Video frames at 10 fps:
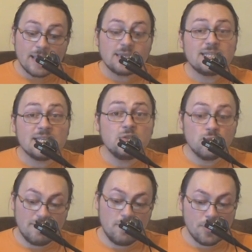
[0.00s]
And I tend
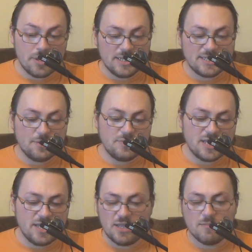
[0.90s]
to avoid
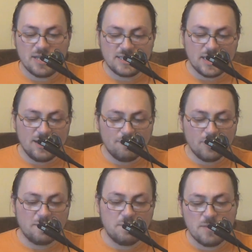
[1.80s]
associating myself
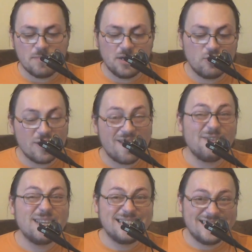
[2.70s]
with people who
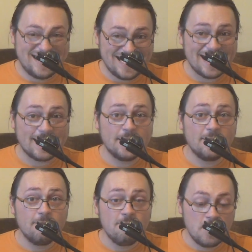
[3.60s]
have sick
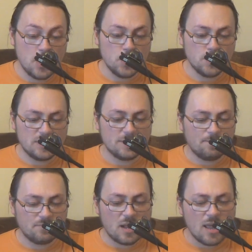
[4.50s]
views.
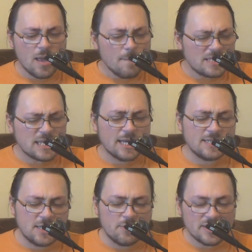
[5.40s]

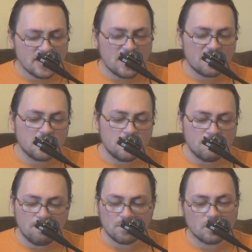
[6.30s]
Besides, there is another,
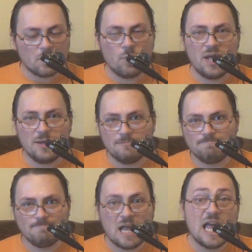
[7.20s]
well,
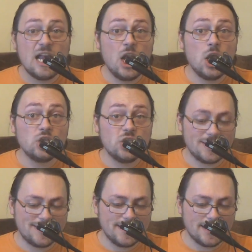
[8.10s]

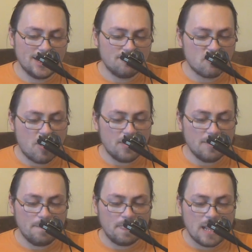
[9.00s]
logistical
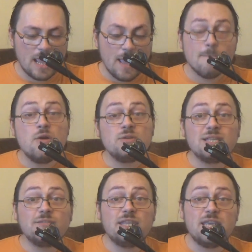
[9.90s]
problem. Most
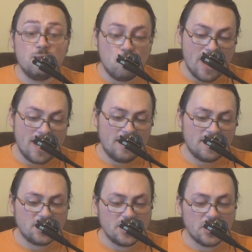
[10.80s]
of the
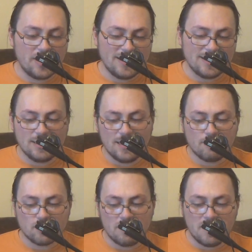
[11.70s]
well-articulated
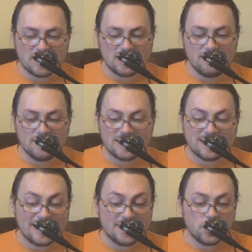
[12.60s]
liberal Muslims
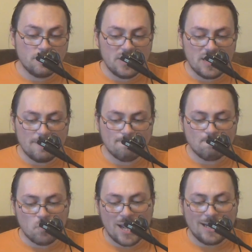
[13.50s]
tend to be,
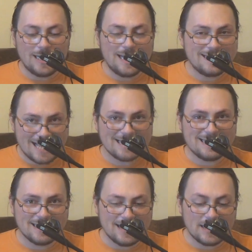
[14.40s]
well,
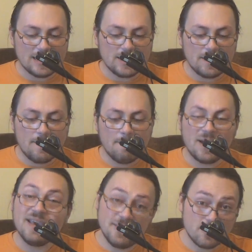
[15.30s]
assassinated
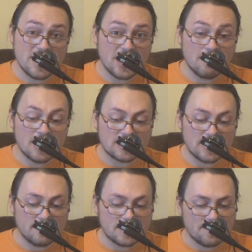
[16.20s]
by the real
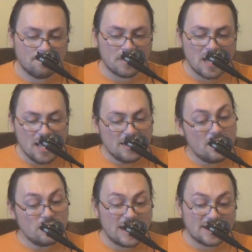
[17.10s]
Muslims.
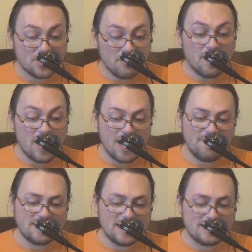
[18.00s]
Those that
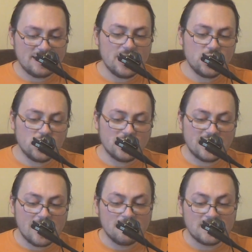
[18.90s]
survive assassination
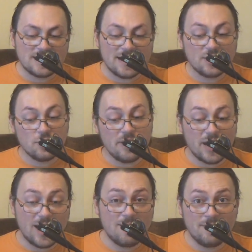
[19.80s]
attempts tend to
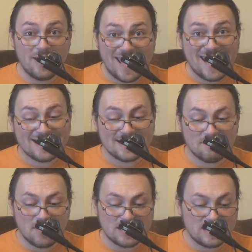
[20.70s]
become
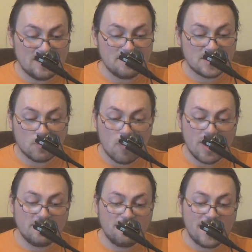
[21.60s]
ex-Muslims
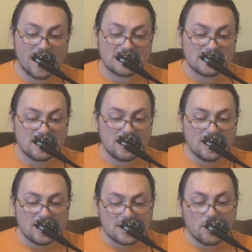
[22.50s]
quite fast.
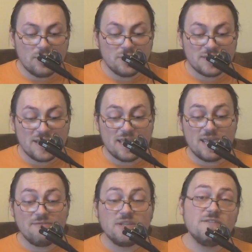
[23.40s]
So, you see,
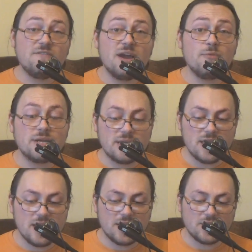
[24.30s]
even if I were
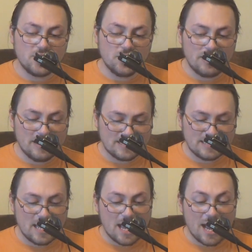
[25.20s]
eager to do
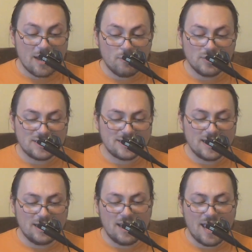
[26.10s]
this, I would
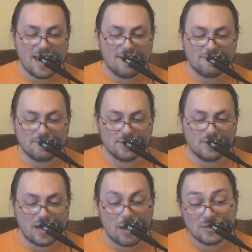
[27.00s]
still have,
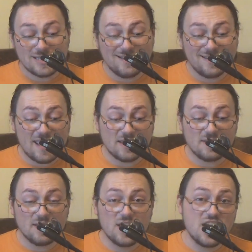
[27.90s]
I would still
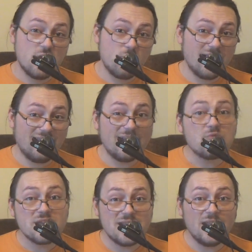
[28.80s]
hit... well,
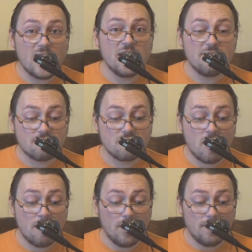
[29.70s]
a real-life
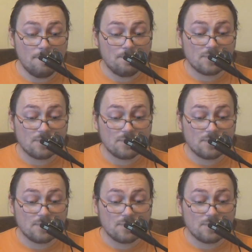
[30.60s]
problem.